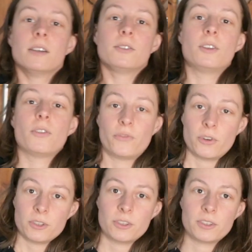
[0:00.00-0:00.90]
The
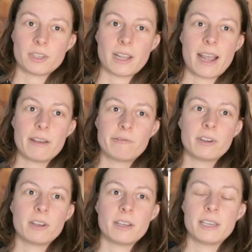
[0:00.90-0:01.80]
first
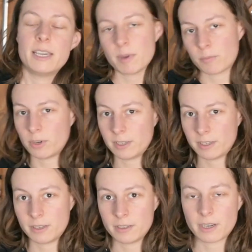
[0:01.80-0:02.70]
ever HEMA
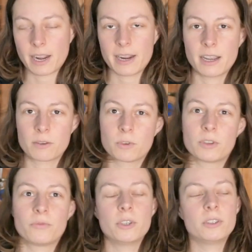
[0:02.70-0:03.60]
present I got
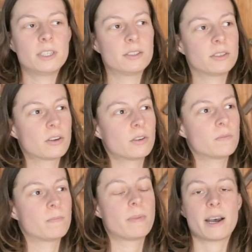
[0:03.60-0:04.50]
was a few years
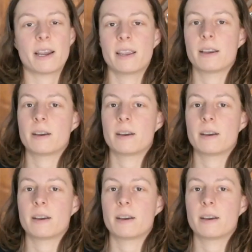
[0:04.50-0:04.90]
ago by